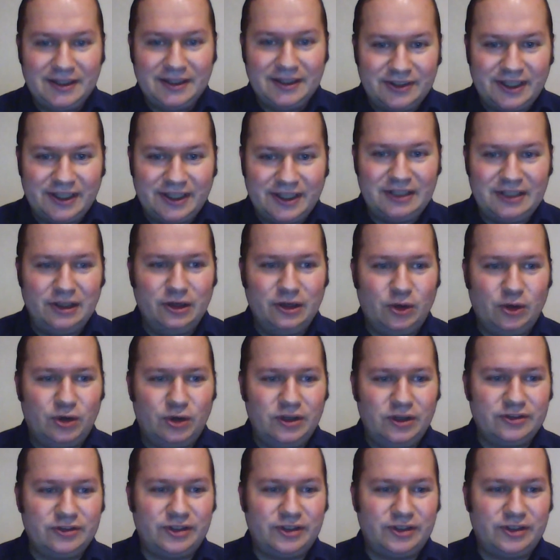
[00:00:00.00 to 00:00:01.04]
Then
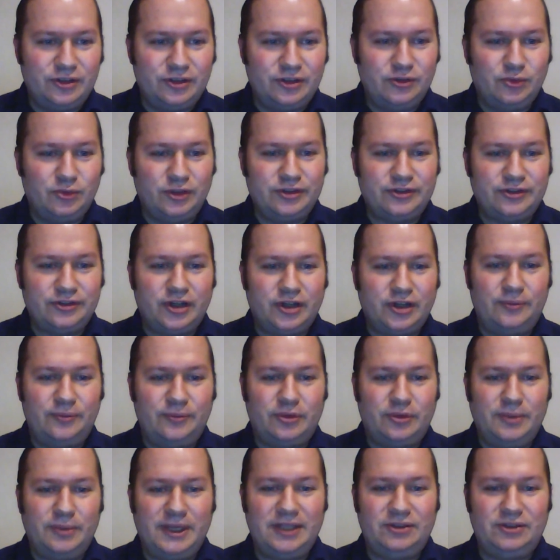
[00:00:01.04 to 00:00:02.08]
Lauren Southern was stopped
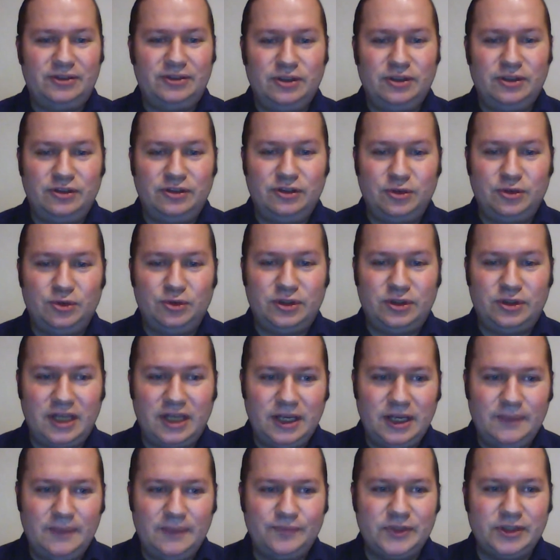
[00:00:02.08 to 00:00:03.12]
from entering the
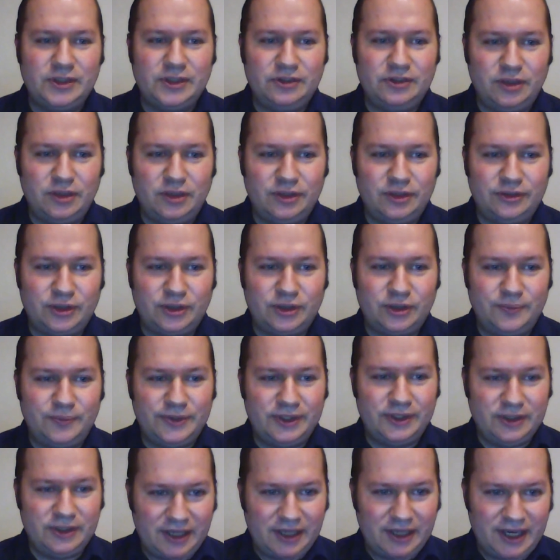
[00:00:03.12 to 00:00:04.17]
UK. She was stopped
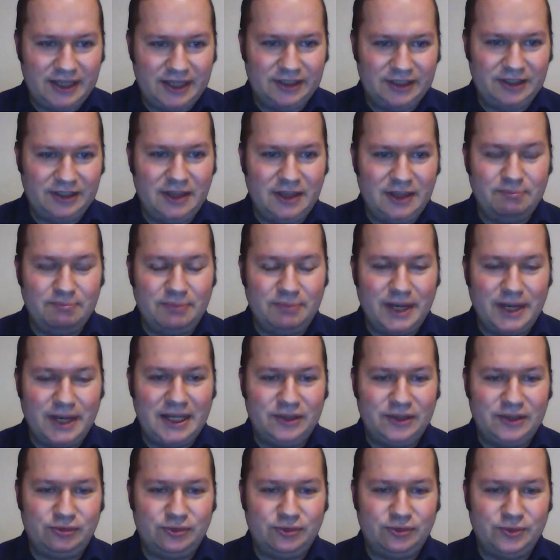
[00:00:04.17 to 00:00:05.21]
in Cannes and
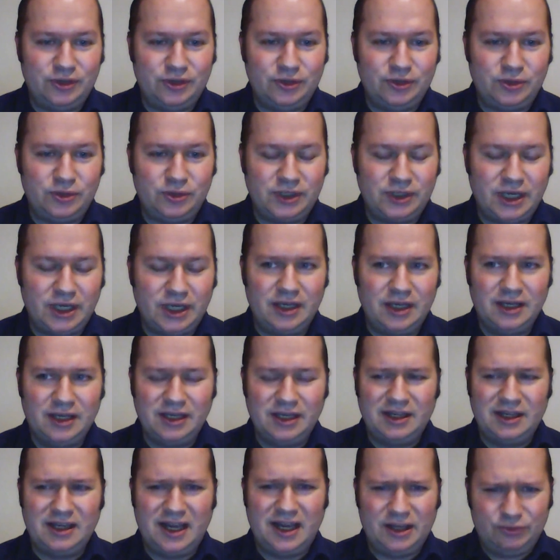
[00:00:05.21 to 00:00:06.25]
banned from the UK.
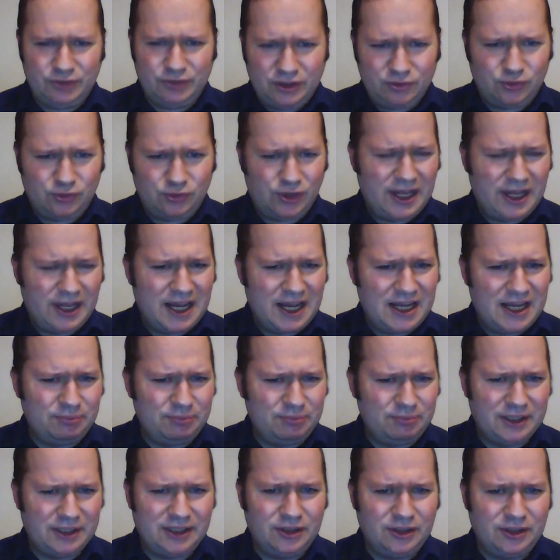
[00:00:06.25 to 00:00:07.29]
I think for life,
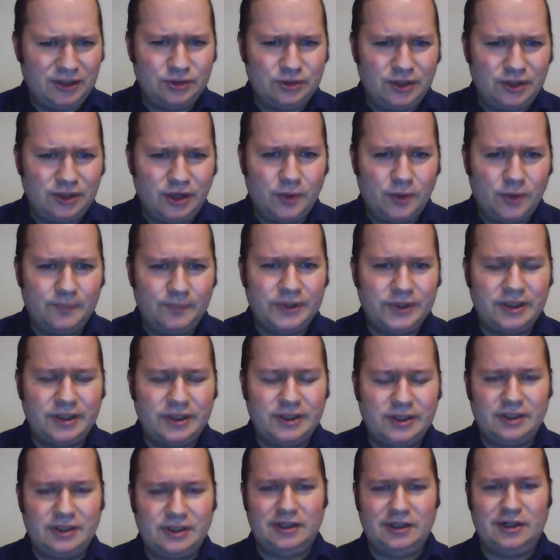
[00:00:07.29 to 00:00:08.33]
but I don't know.
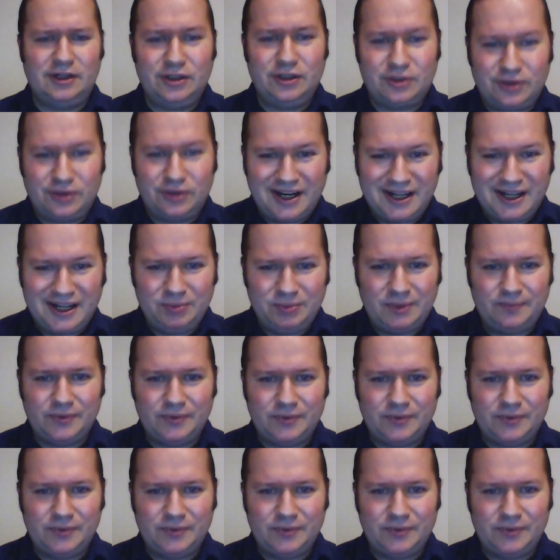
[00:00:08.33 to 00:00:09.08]
Her crime?